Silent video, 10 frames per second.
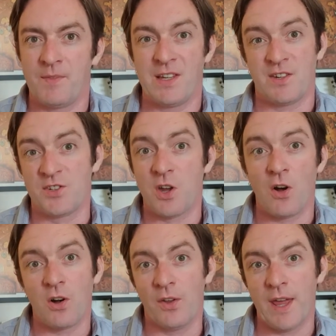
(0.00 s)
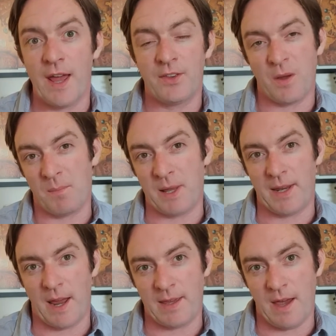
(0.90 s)
There's a song on there. Don't play
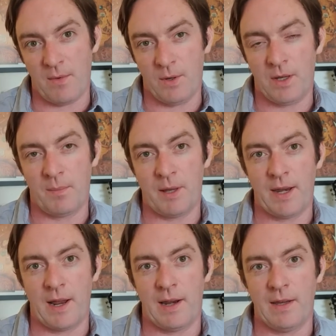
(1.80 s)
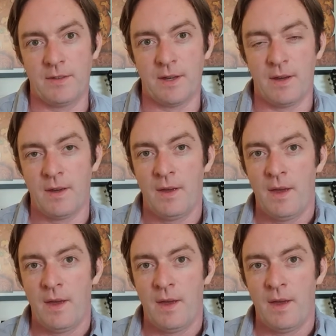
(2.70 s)
that yet. We're going to play that later.